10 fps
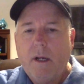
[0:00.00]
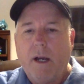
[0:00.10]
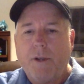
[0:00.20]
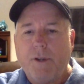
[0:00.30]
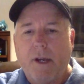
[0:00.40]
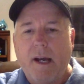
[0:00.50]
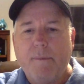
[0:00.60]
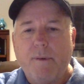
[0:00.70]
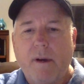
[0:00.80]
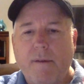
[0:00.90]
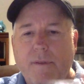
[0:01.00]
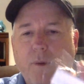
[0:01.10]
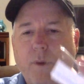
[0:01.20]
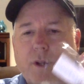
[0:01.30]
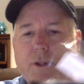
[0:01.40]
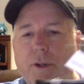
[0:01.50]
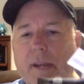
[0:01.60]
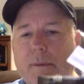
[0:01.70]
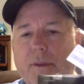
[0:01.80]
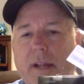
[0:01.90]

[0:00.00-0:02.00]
on top of the original label.